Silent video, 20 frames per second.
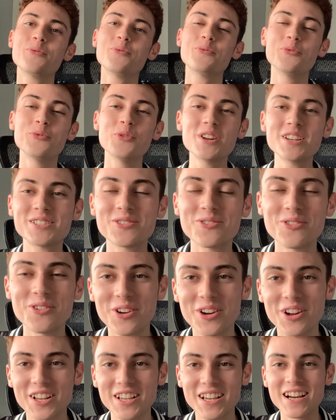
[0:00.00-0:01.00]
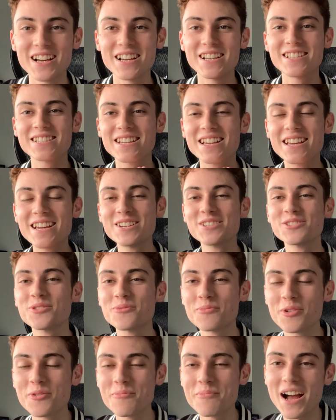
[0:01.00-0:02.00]
What is going on, guys? It is your
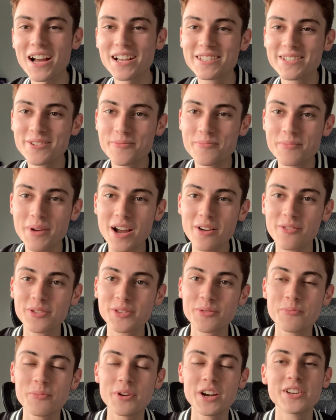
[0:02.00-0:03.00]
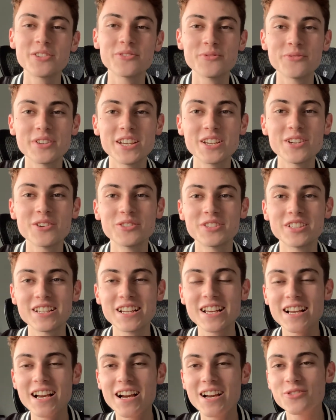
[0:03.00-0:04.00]
boy Max here, back with a brand new video.
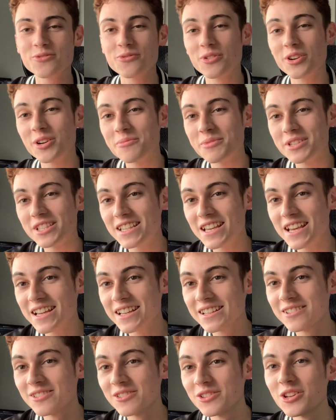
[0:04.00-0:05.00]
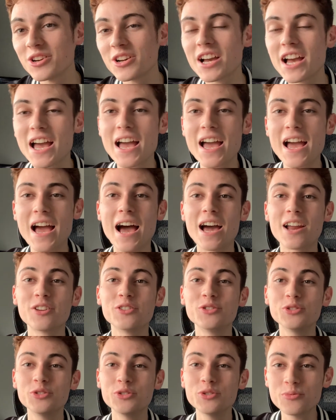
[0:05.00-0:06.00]
Today, guys, we're going to be taking a look at a
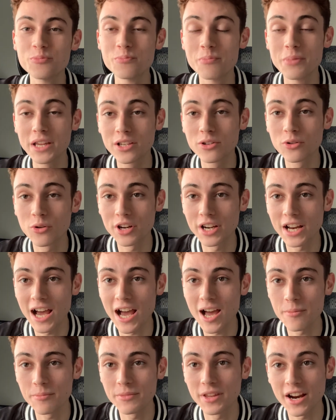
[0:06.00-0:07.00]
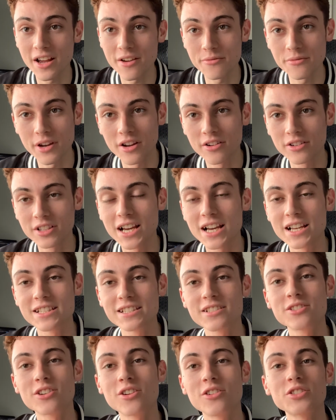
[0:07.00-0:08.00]
new Bitcoin app that I found, guys.
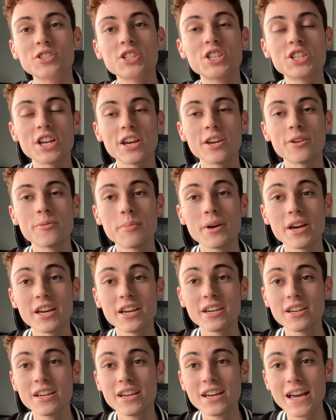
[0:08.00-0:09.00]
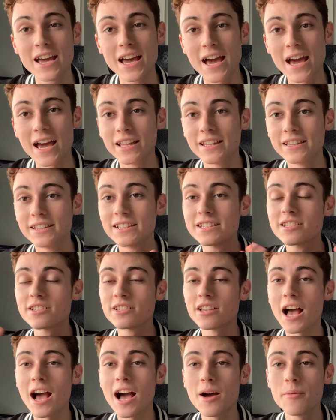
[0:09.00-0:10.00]
It's called Shakepay, and this is
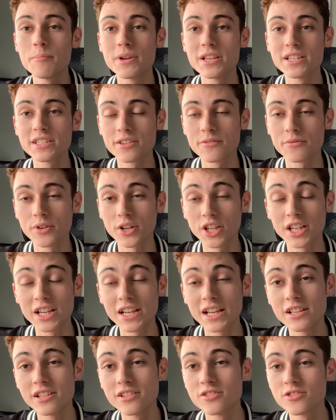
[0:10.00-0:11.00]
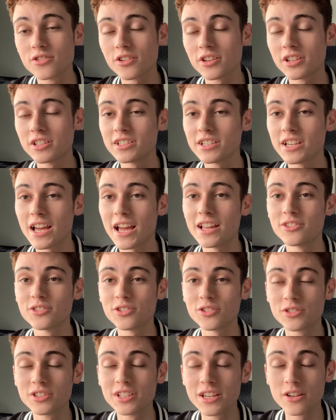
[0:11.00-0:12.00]
an app basically for Canadians looking to get into
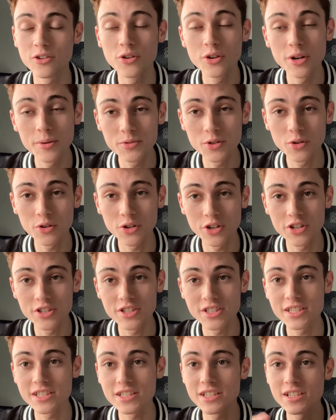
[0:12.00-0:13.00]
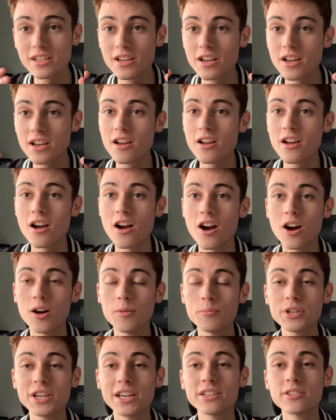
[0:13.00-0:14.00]
cryptocurrency.
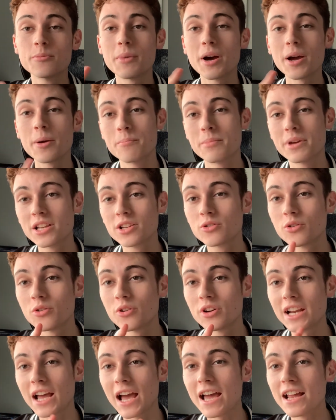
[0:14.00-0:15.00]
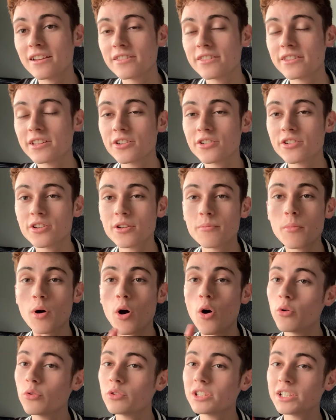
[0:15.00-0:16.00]
You get to buy Bitcoin and Ethereum
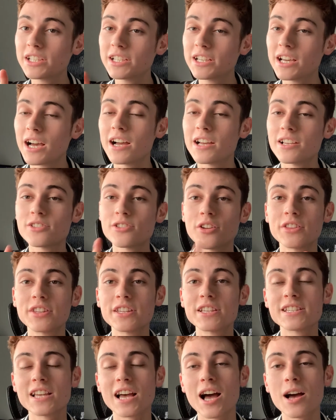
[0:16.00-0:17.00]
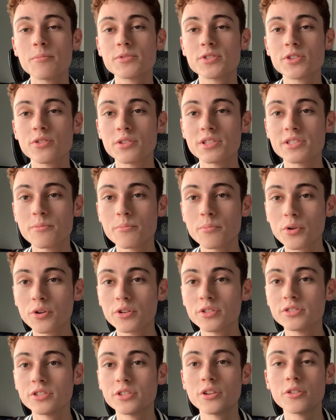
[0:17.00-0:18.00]
only, guys, on this app, so it's
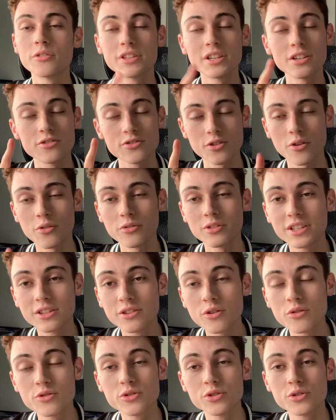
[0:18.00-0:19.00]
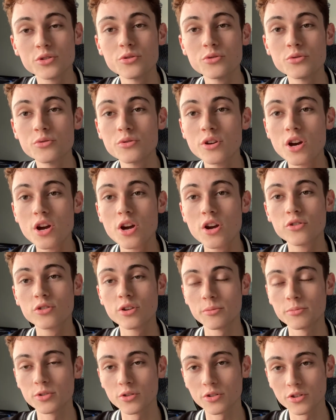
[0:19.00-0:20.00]
important to note there's only those two
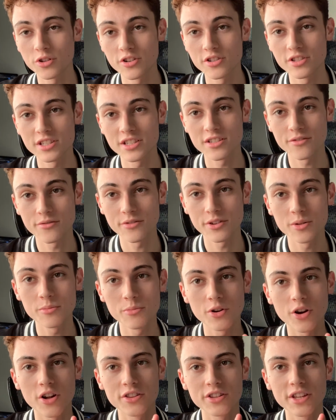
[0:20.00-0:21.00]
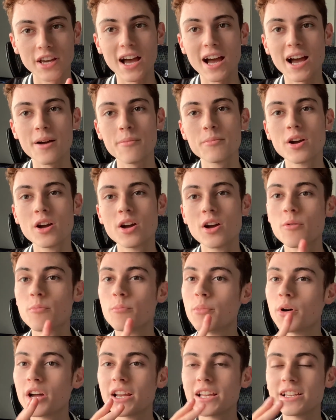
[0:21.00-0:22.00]
cryptocurrencies available on the app,
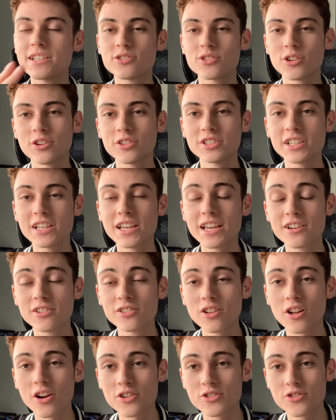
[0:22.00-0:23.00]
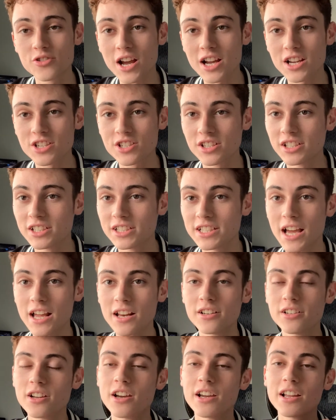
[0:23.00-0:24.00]
but it's starting to gain a lot of traction in
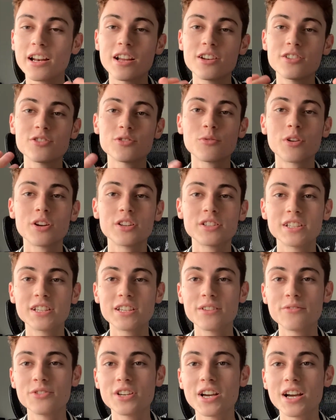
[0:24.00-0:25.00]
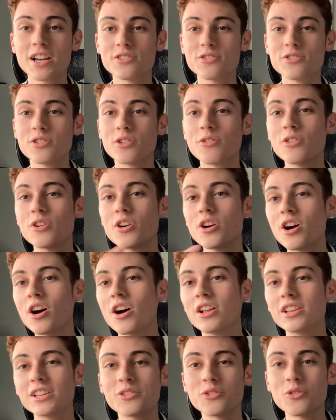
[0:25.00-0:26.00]
Canada, and I just wanted to give you guys, a
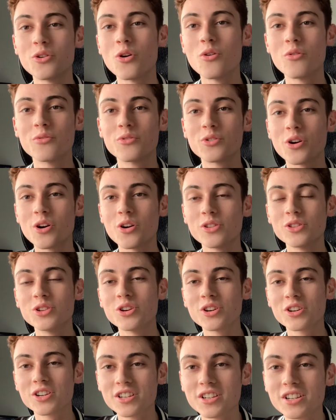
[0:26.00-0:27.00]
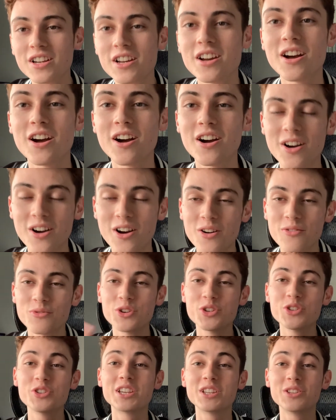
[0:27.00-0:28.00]
little overall look of what
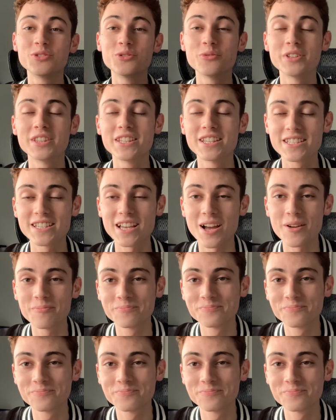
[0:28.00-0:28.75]
you can do with this app.